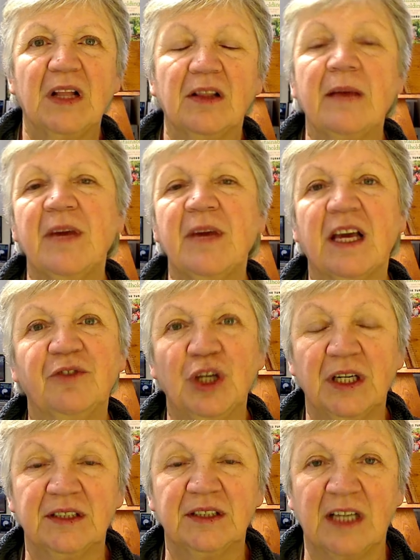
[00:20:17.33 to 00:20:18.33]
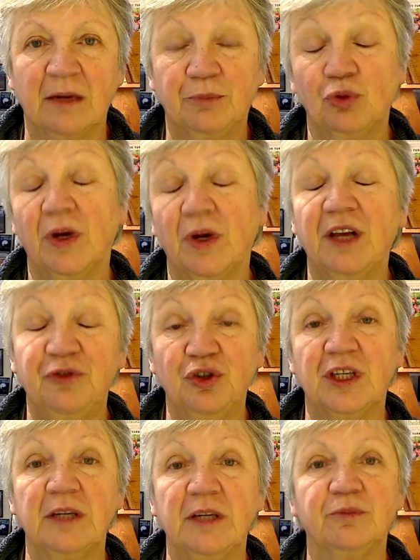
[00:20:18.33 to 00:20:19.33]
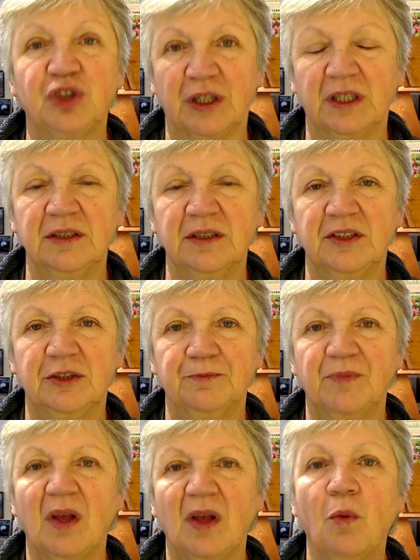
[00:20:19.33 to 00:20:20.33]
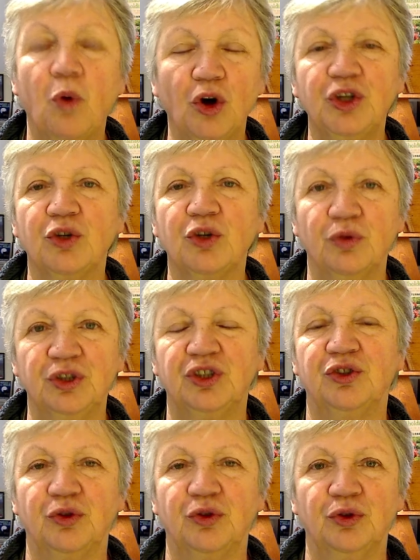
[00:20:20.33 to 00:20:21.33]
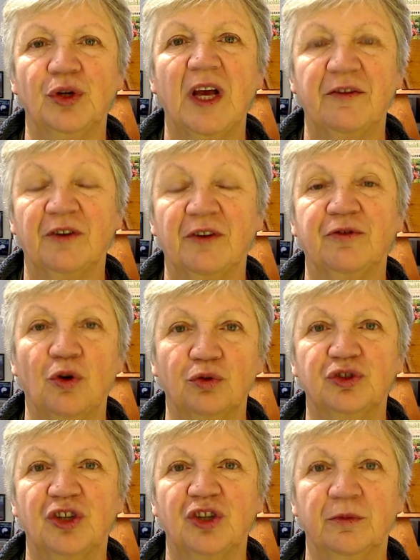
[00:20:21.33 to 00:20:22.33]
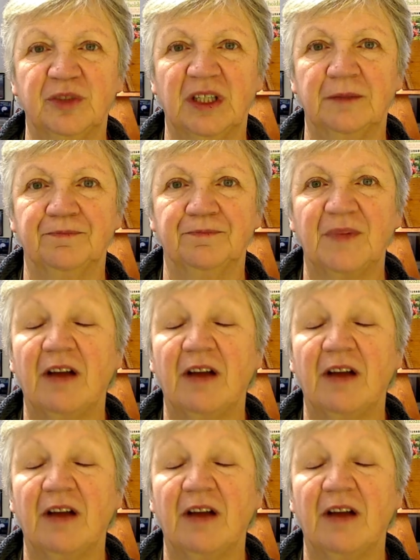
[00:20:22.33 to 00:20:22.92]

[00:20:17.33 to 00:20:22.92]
let me give you an example. If you keep chickens, what are you going to do if a fox comes in?